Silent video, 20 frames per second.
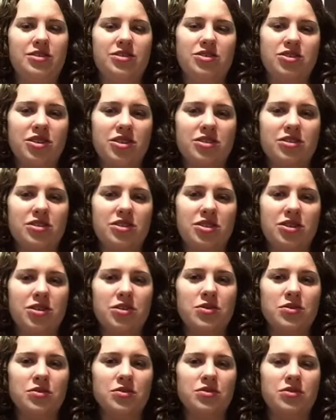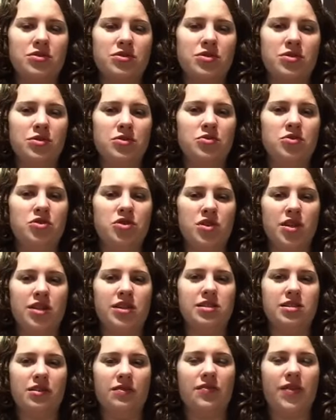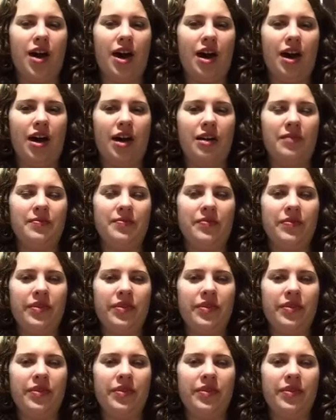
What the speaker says: just used to justify